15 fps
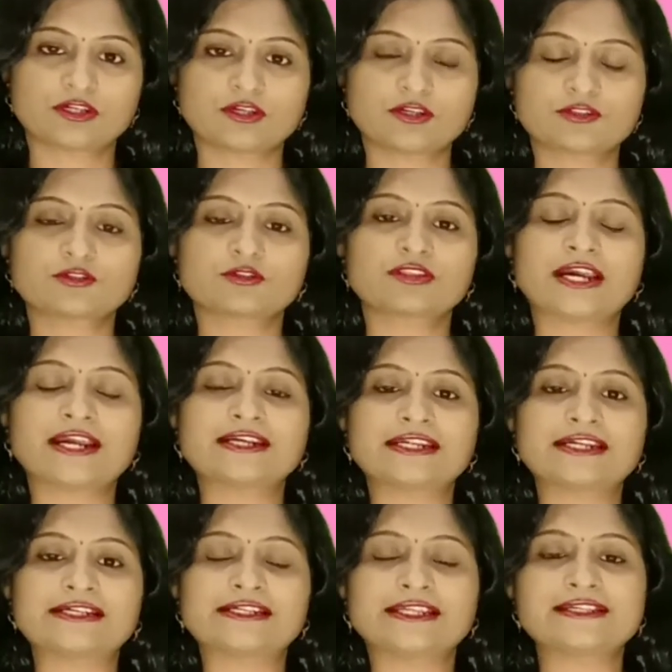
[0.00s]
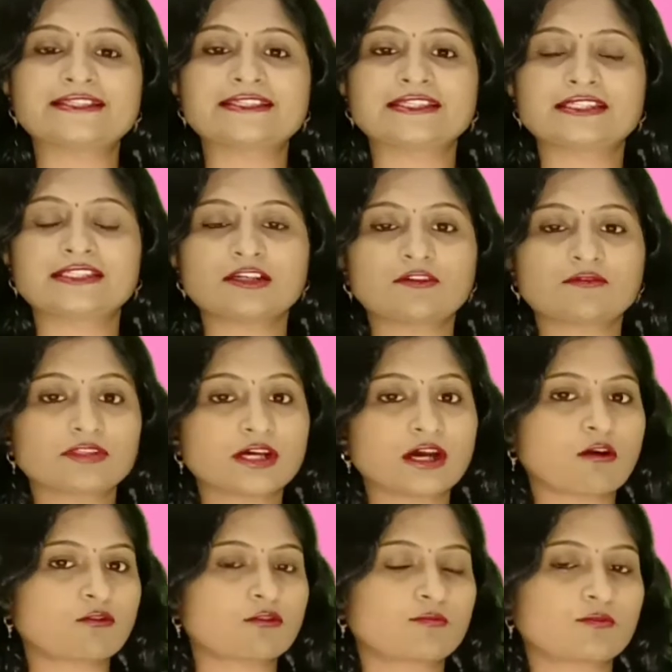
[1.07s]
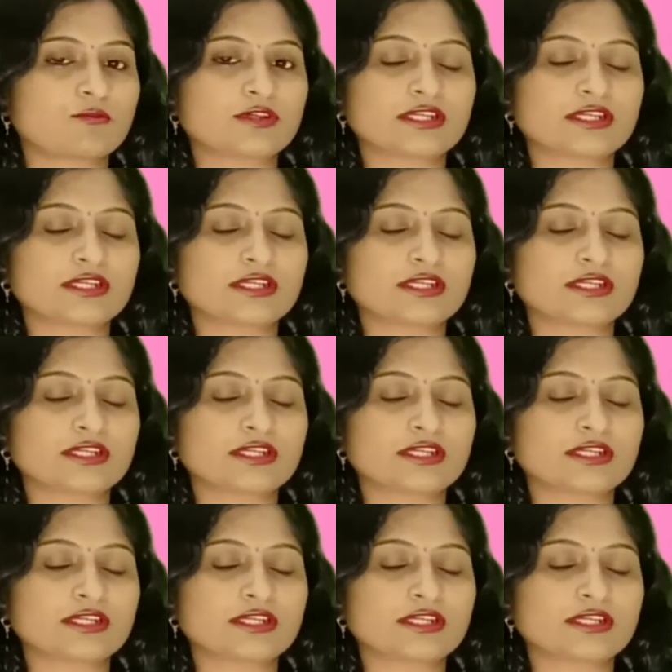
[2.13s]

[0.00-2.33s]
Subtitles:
So that intensity of the output,